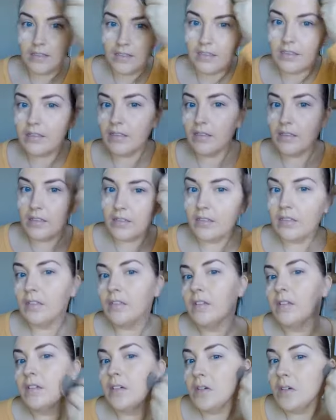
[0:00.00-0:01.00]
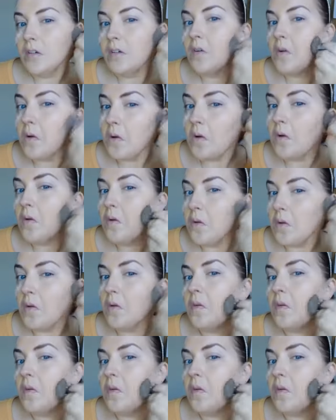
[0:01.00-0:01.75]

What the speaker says: Nothing is said.